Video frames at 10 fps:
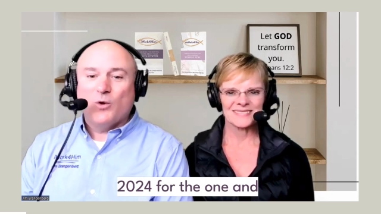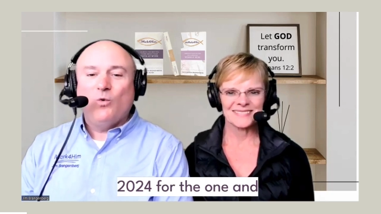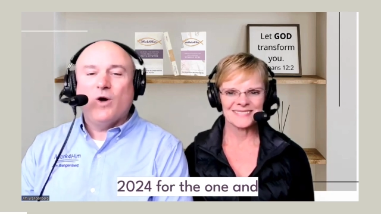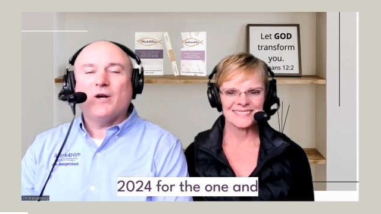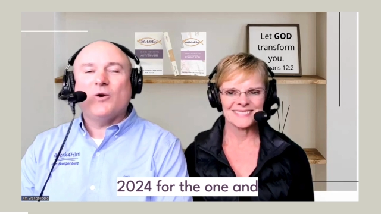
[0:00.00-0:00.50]

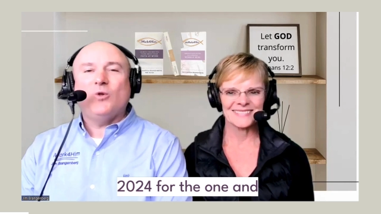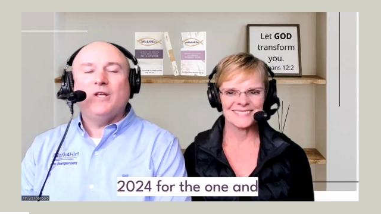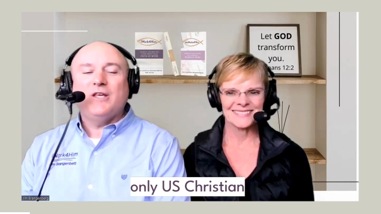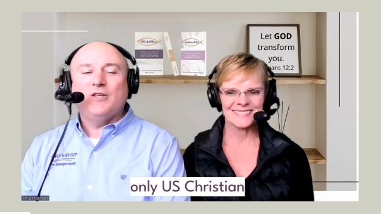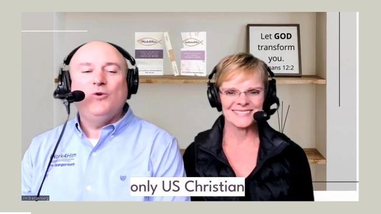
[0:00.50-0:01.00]
Speaker 1: for the one
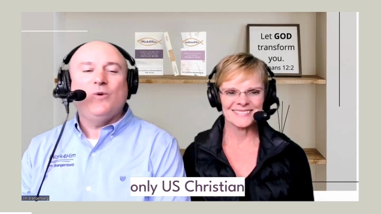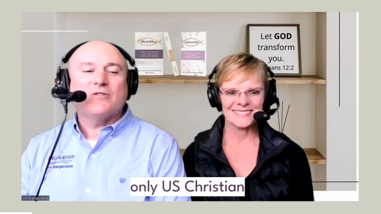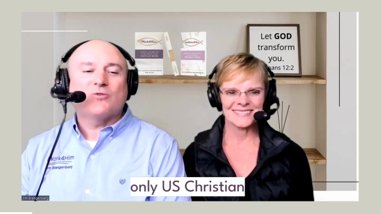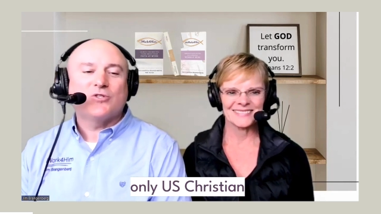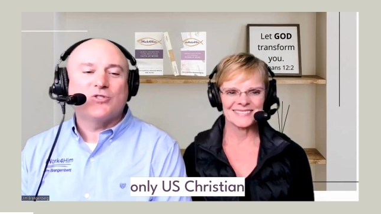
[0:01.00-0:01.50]
and only
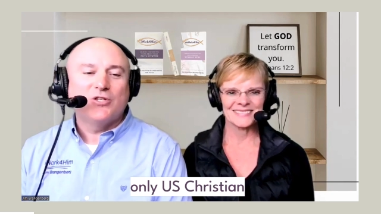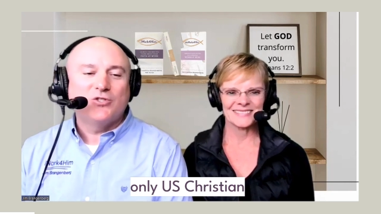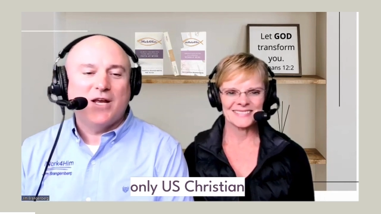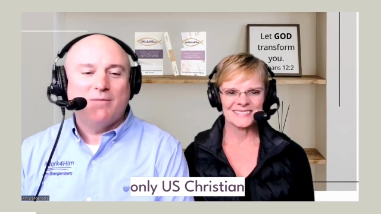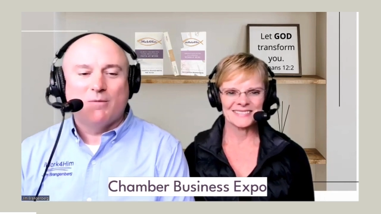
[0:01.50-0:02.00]
U.S.
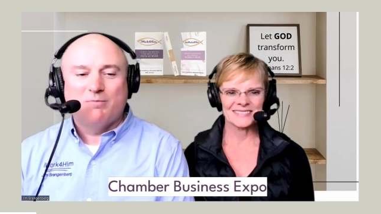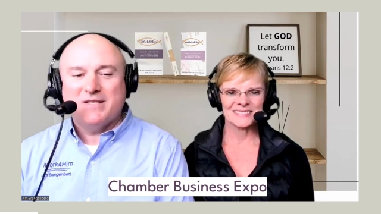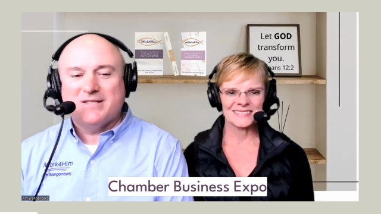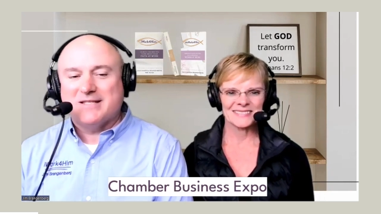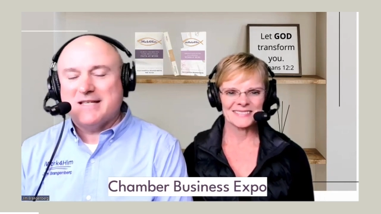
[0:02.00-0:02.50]
Christian
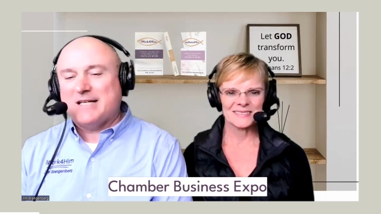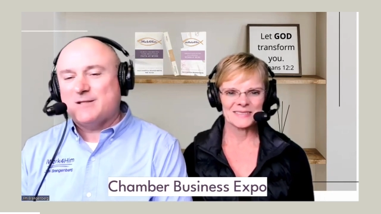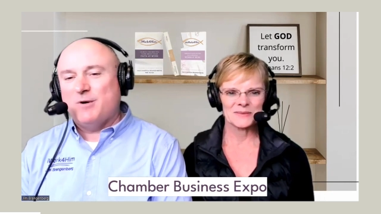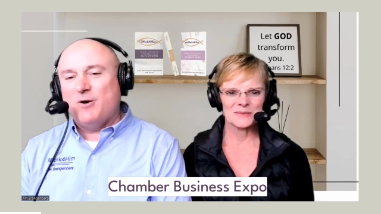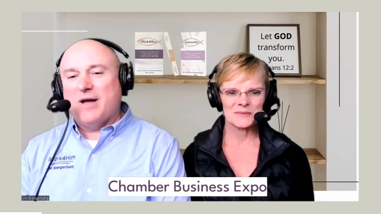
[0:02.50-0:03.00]
Chamber
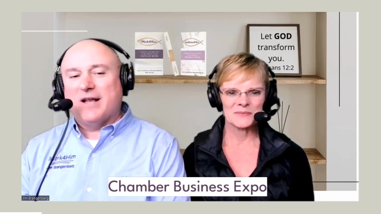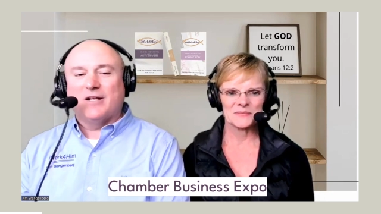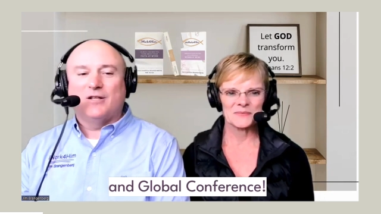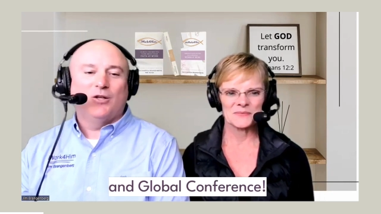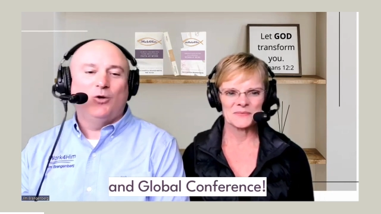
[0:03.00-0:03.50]
Business
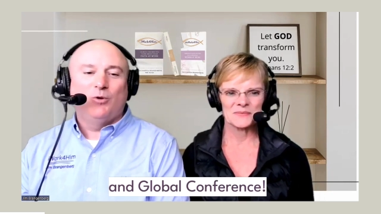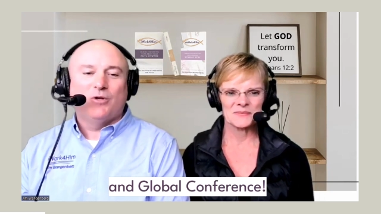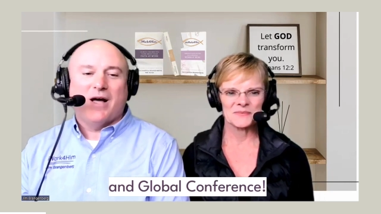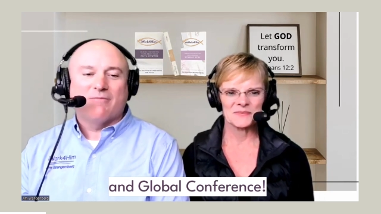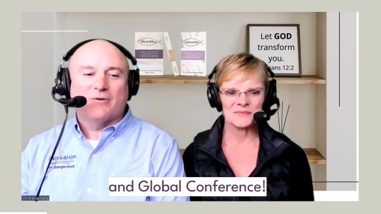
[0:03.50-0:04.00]
Expo and
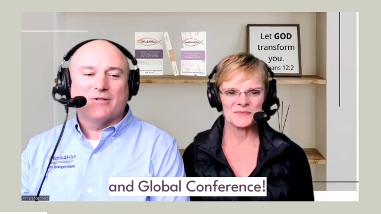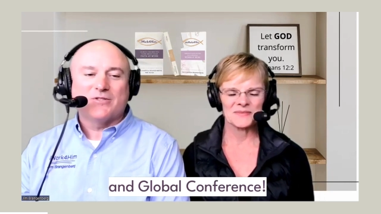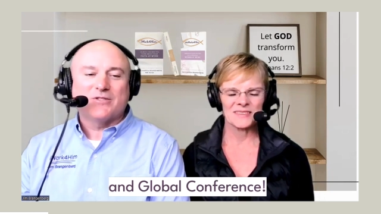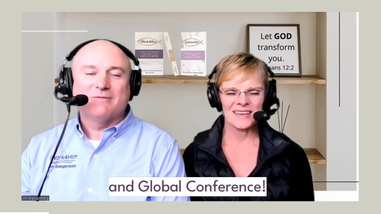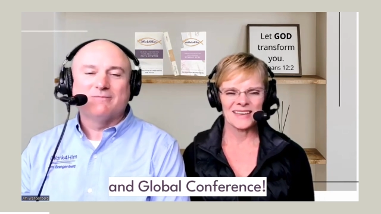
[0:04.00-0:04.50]
Global
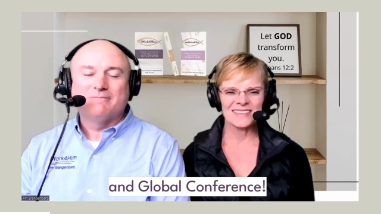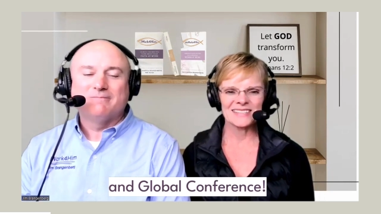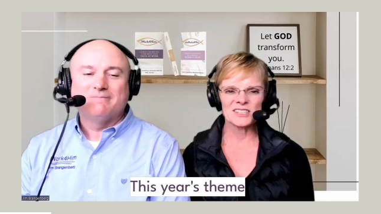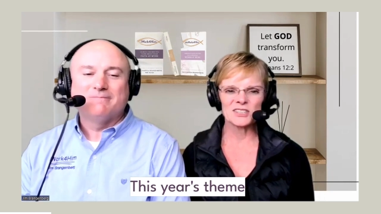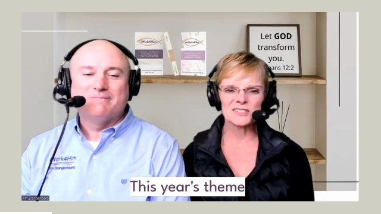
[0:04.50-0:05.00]
Conference.
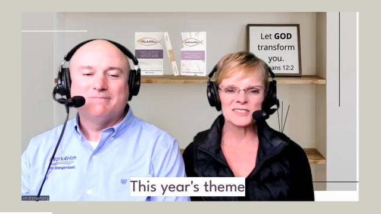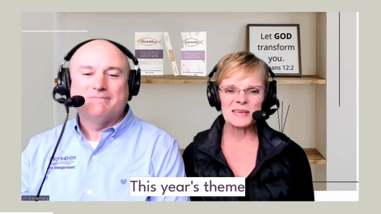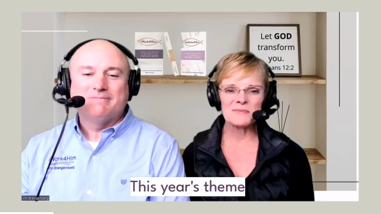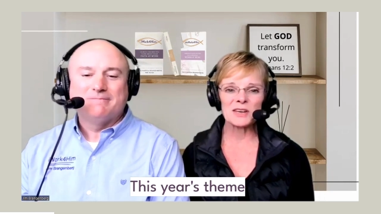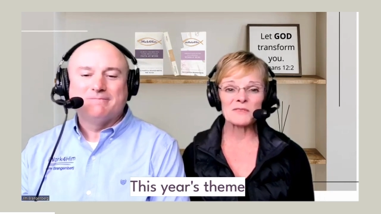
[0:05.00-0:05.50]
This
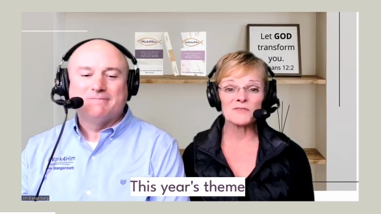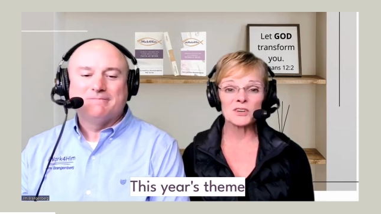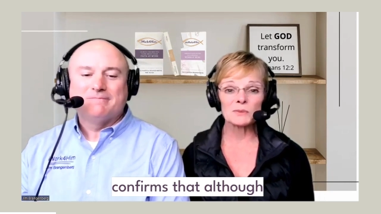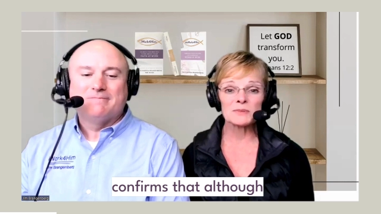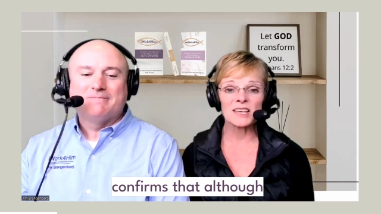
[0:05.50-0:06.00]
Speaker 2: year's theme
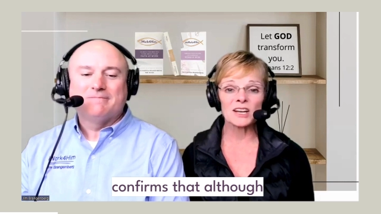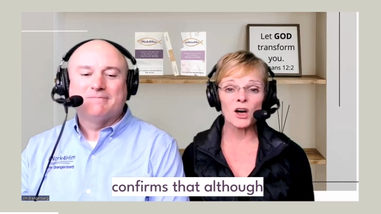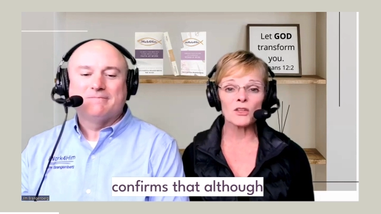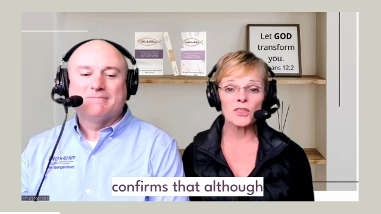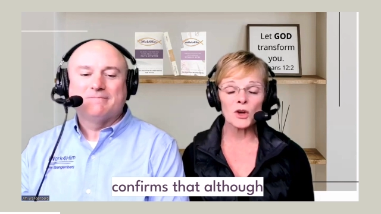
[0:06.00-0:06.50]

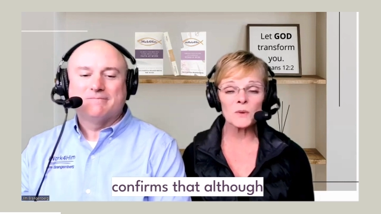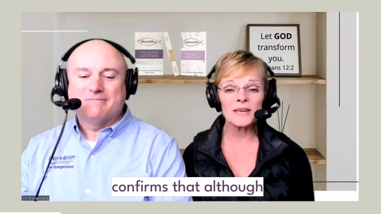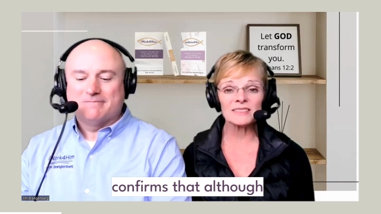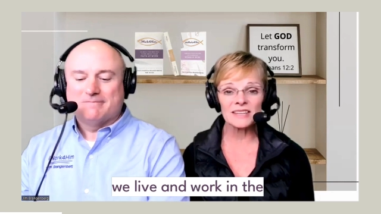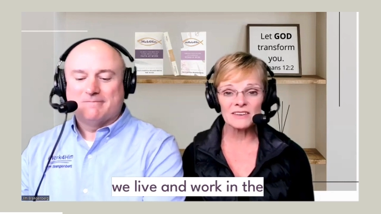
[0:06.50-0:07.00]
confirms that
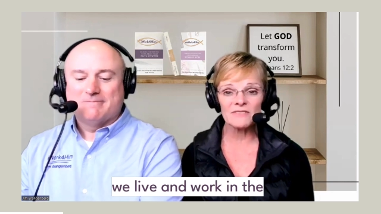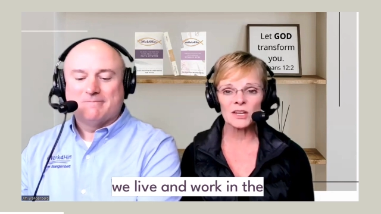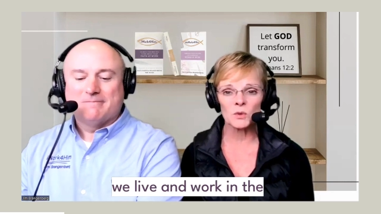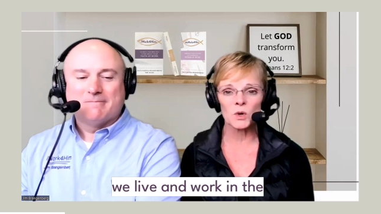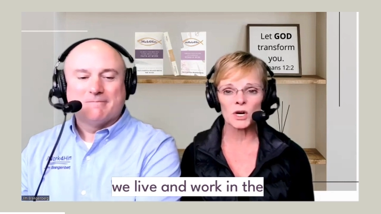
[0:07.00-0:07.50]
although we
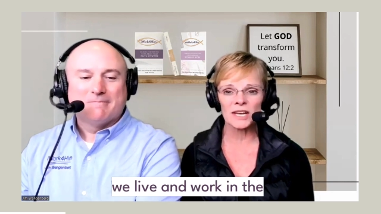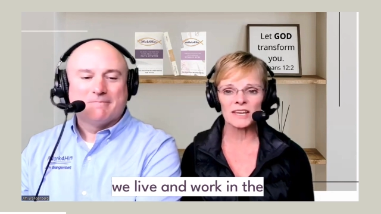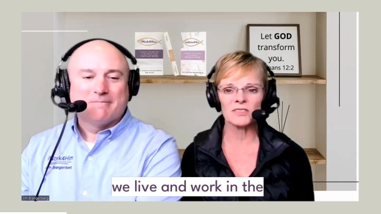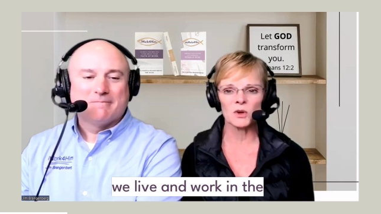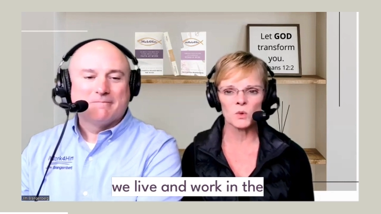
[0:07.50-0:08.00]
live and
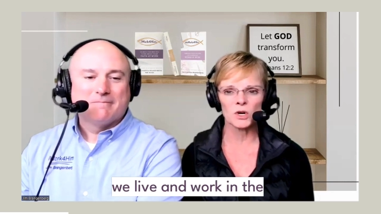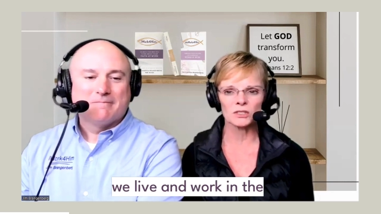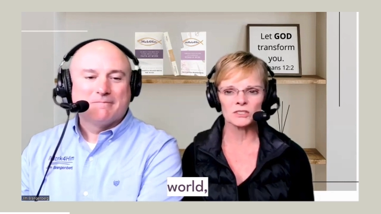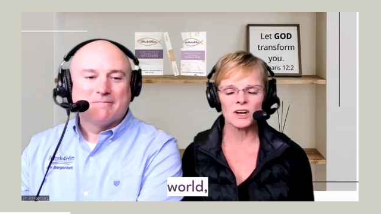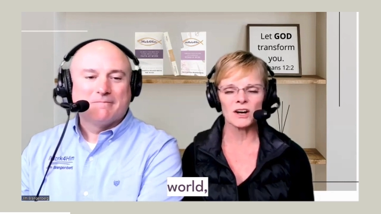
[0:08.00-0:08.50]
work in the
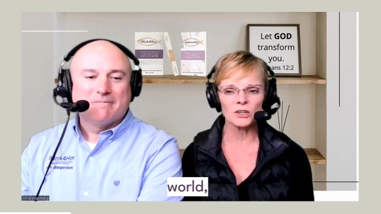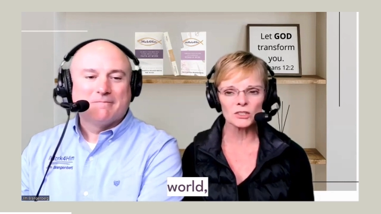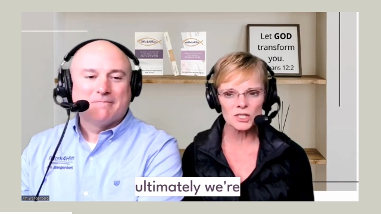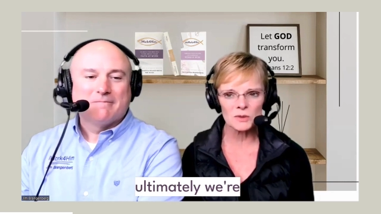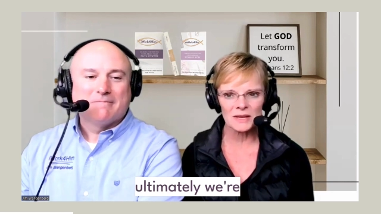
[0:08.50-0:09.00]
world,
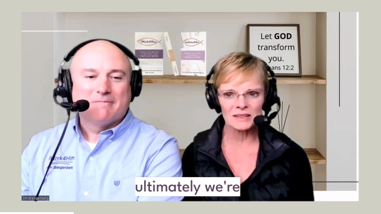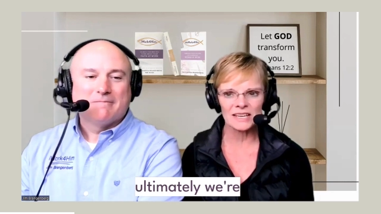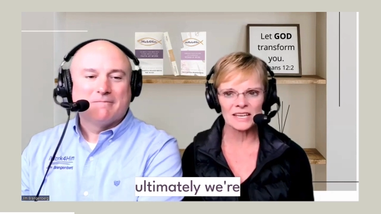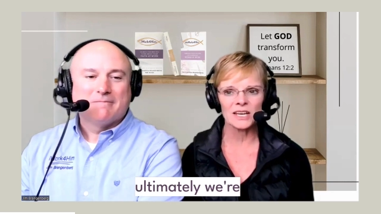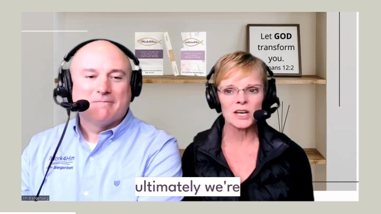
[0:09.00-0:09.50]

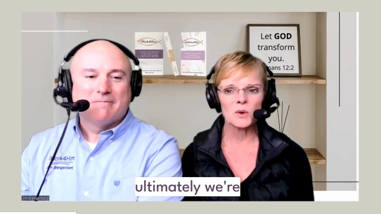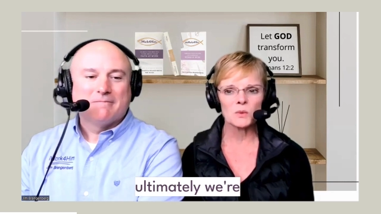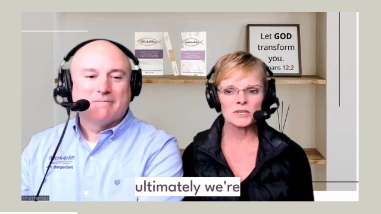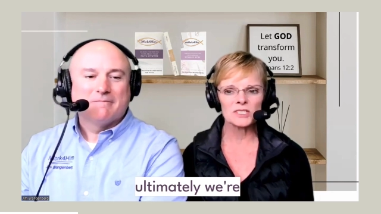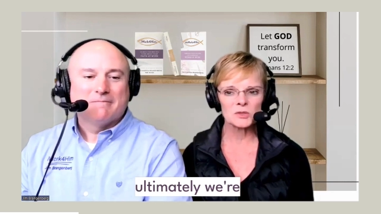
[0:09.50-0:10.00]
ultimately,
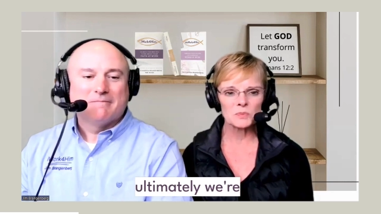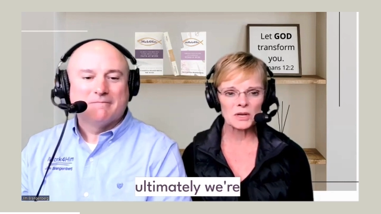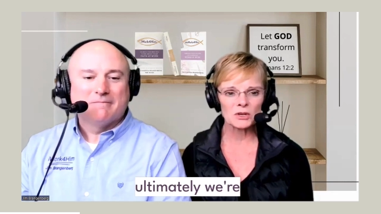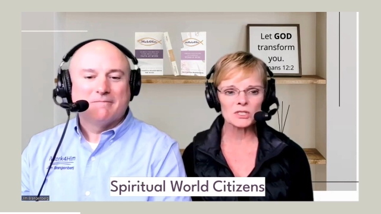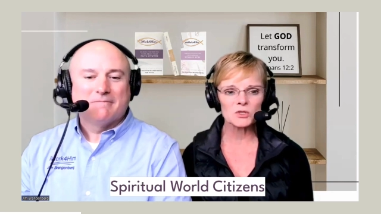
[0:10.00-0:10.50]
we're
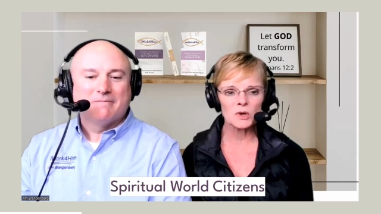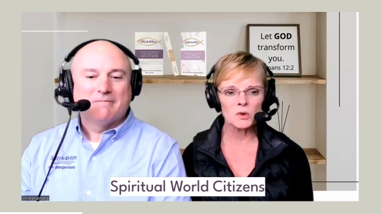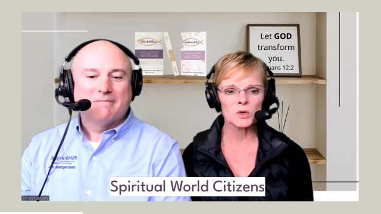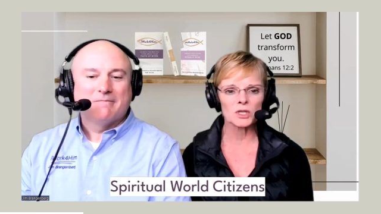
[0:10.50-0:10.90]
spiritual